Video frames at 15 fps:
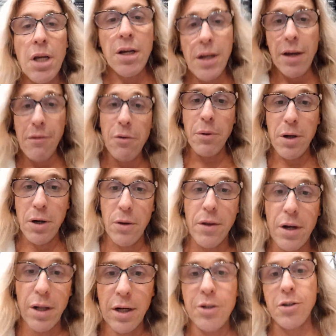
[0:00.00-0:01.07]
Given we know that
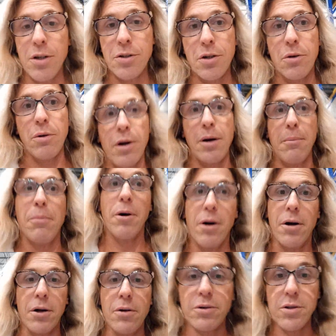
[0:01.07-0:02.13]
electrons are quantum
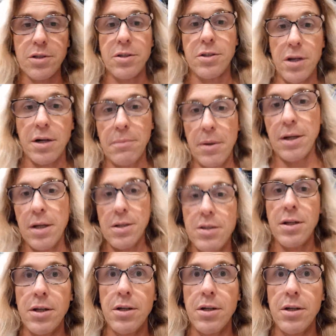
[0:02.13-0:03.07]
particles, it's going to be easy to